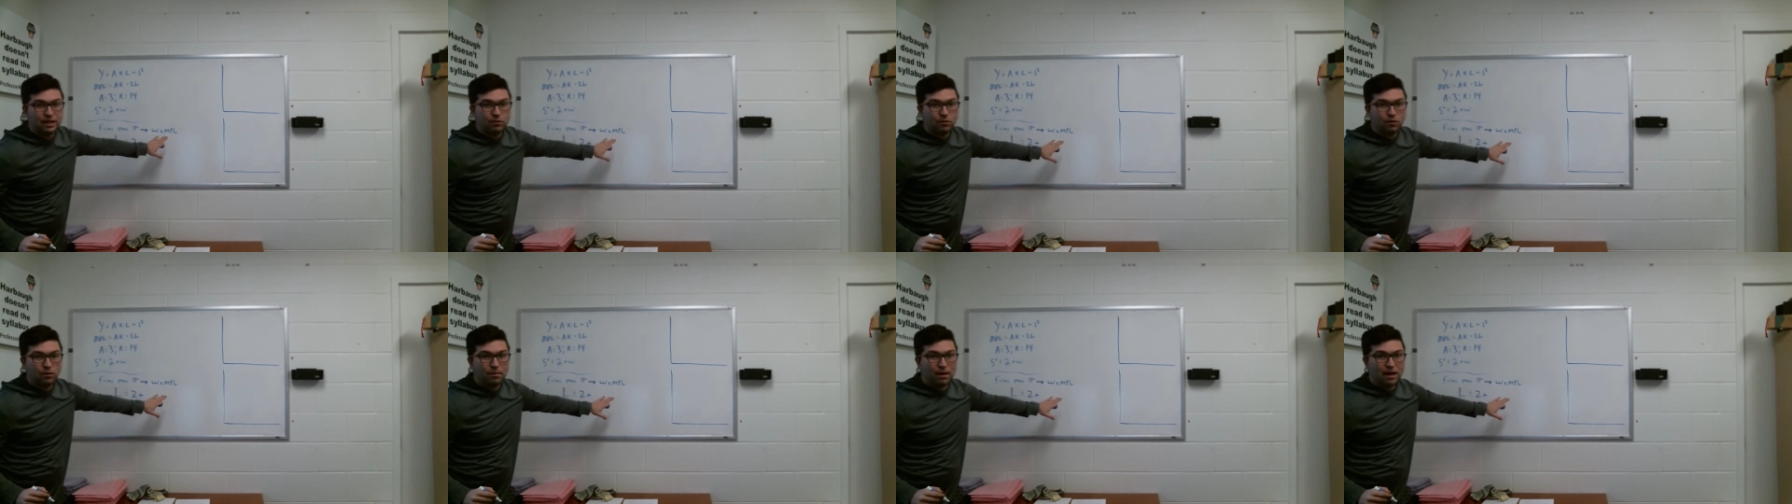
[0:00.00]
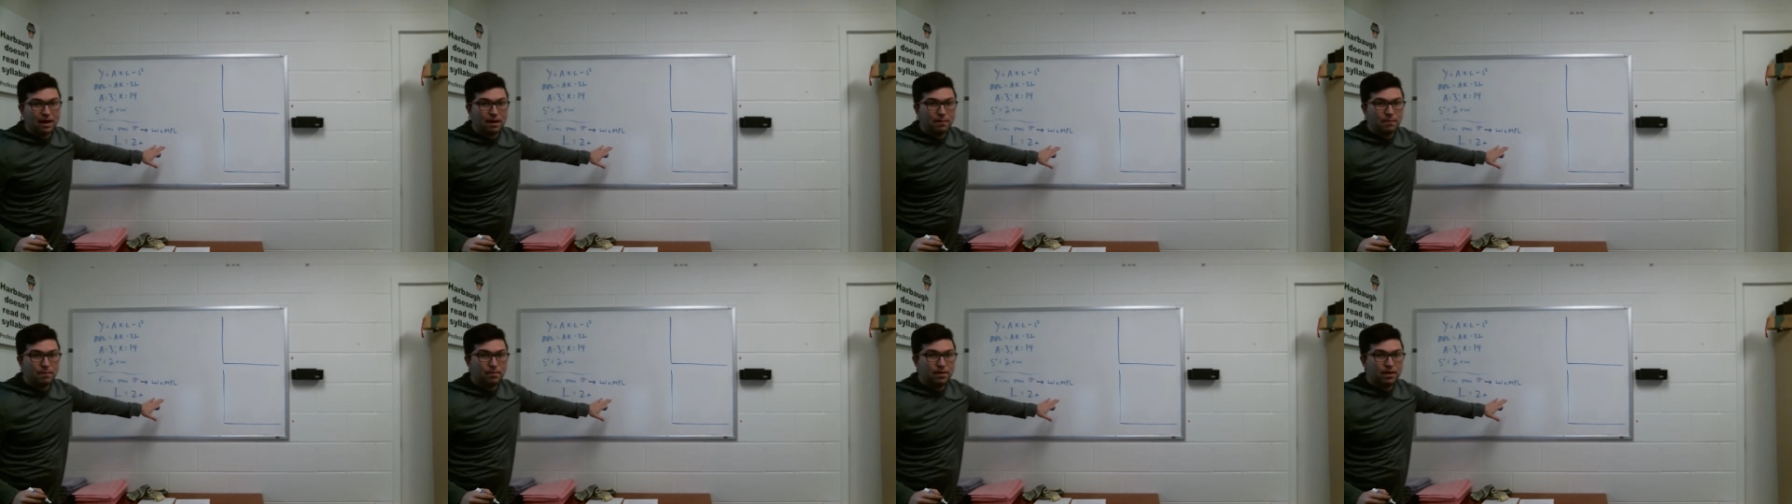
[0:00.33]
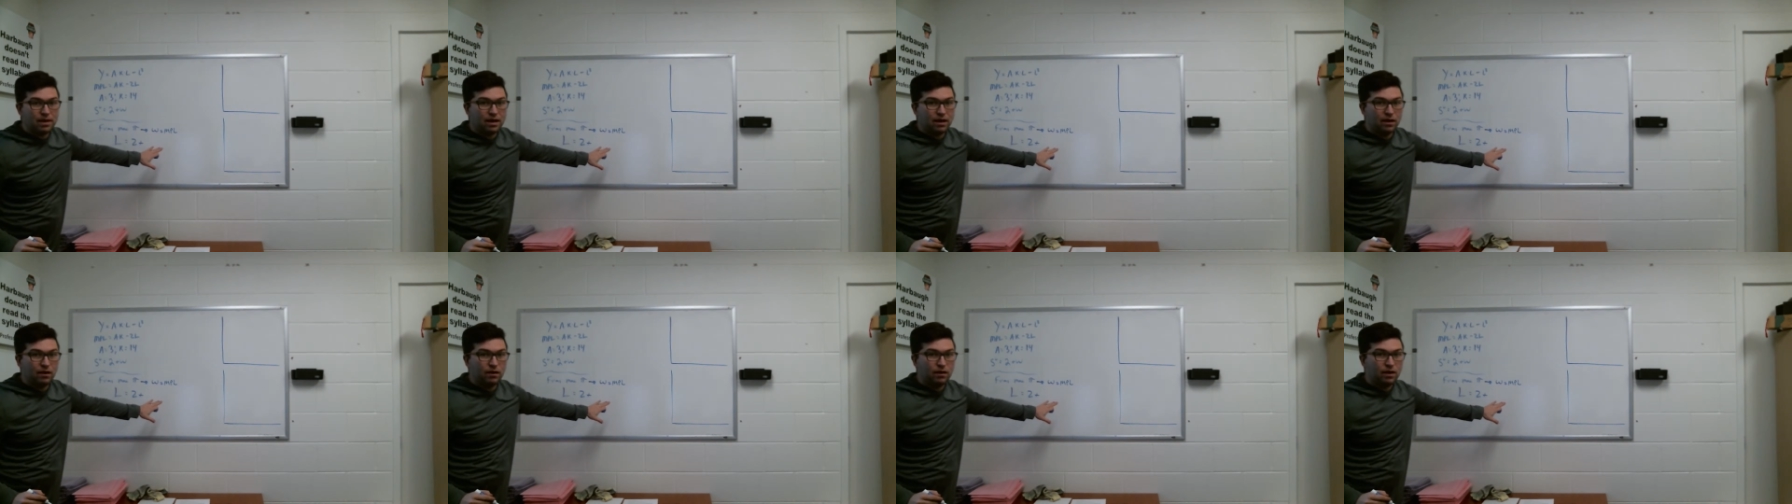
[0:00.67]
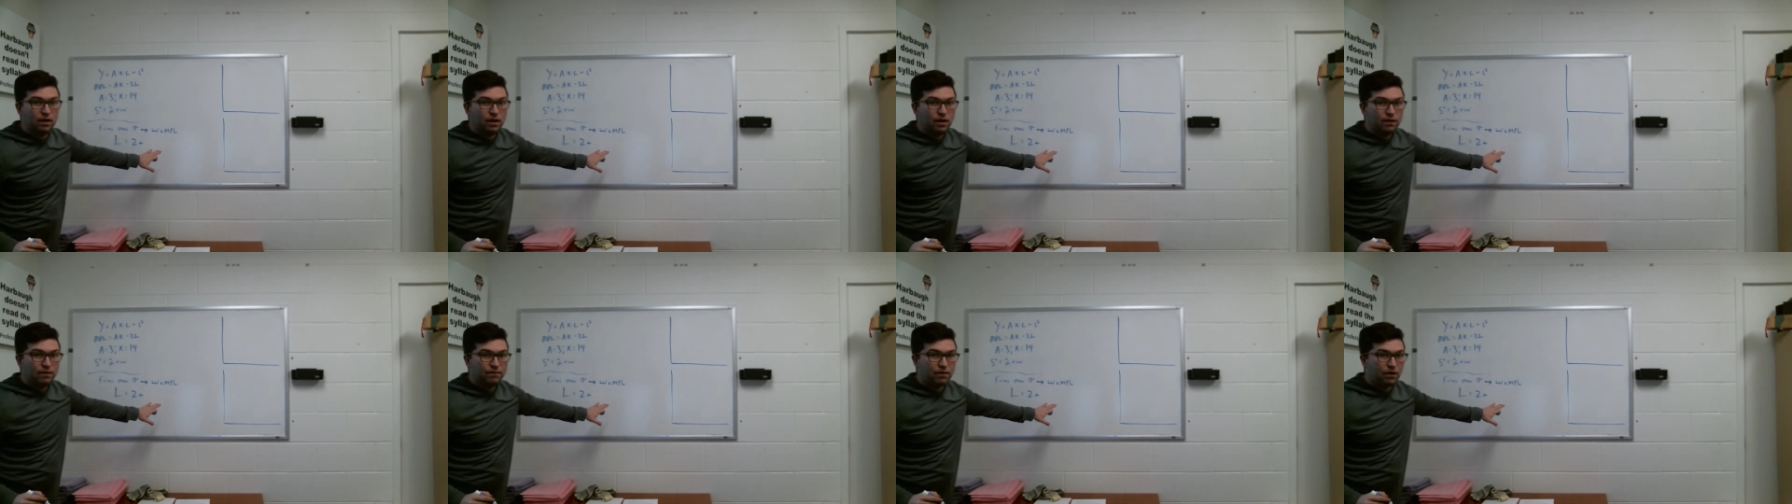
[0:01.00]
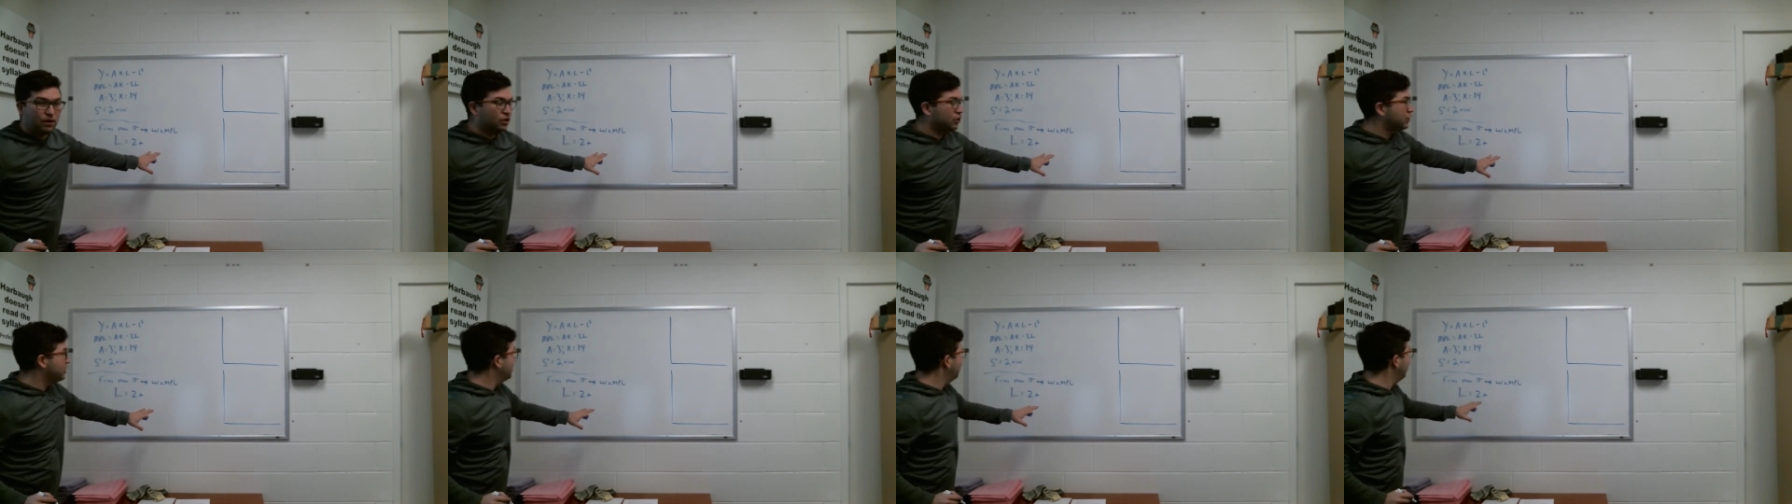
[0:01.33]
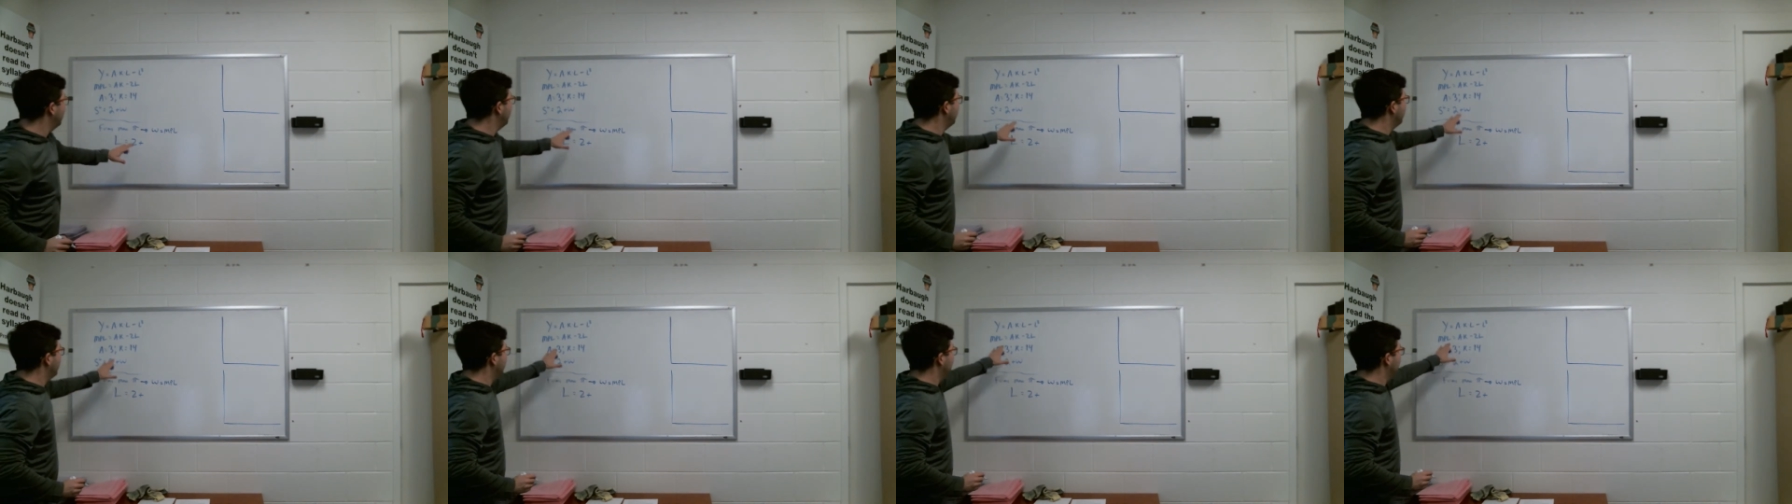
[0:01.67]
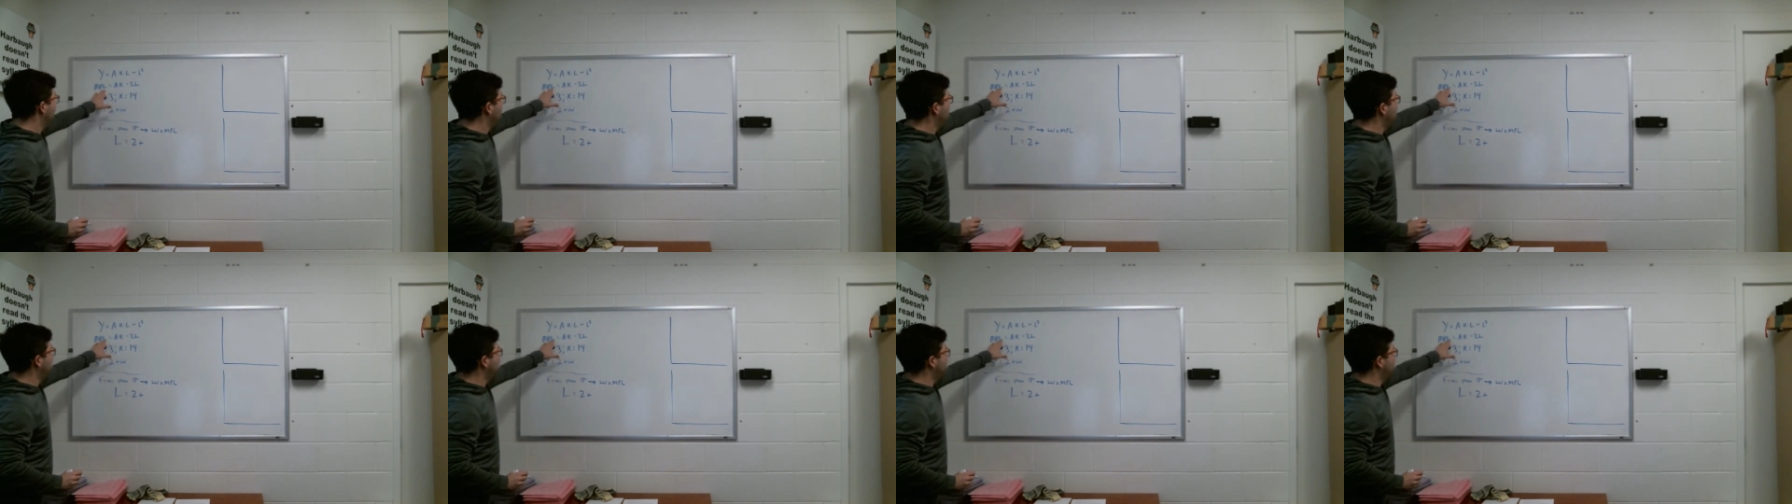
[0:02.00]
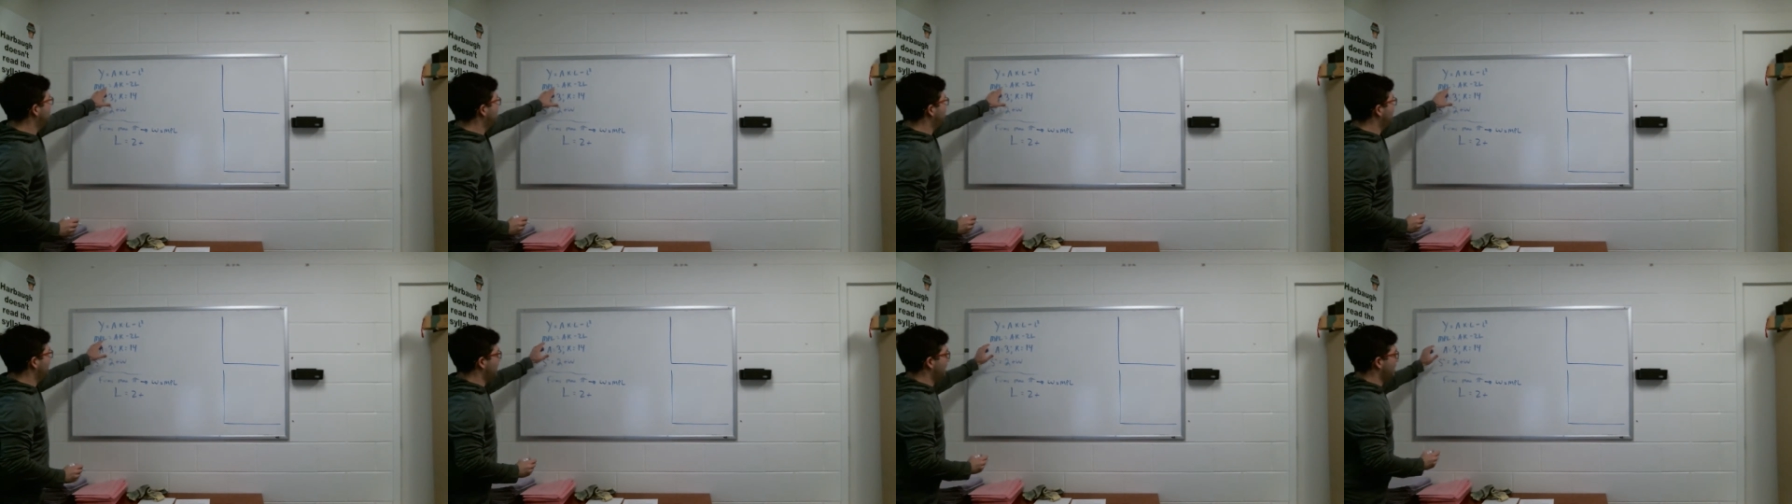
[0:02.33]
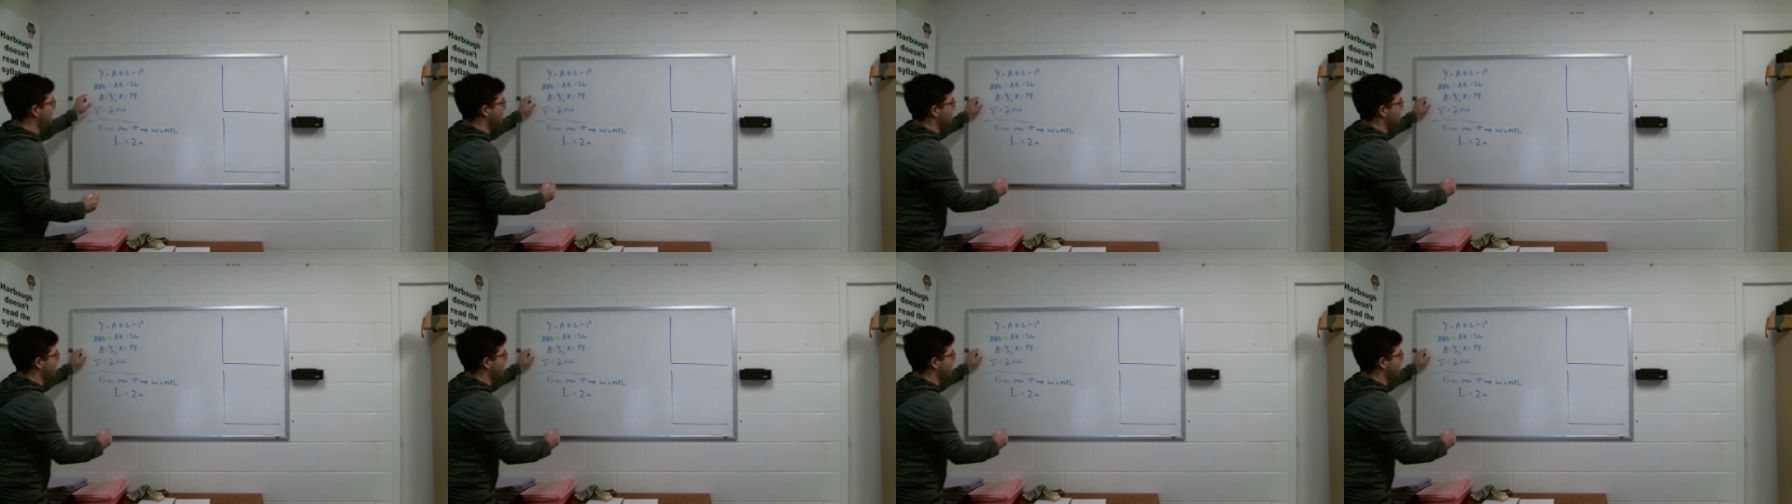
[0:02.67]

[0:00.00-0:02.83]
equal my MPL function, which is right up